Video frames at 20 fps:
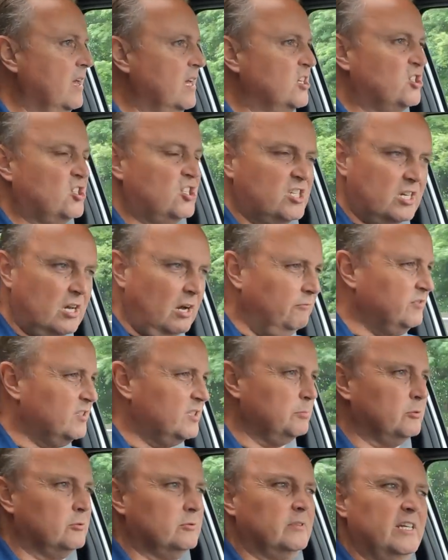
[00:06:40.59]
It's
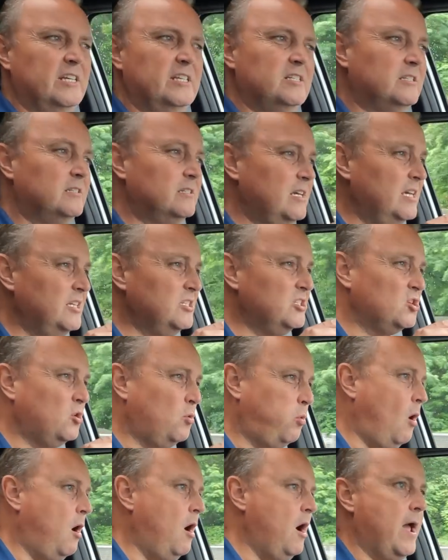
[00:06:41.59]
comfortable, it's
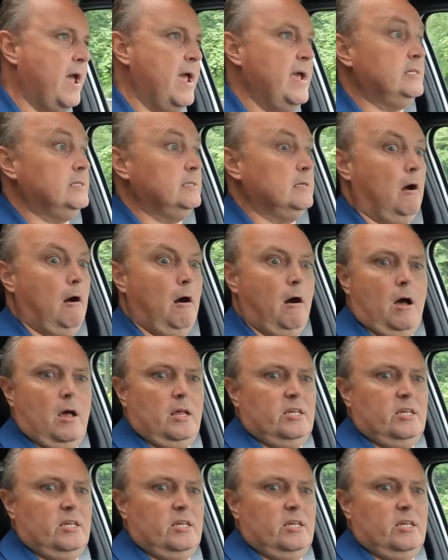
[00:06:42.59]
quiet, it's got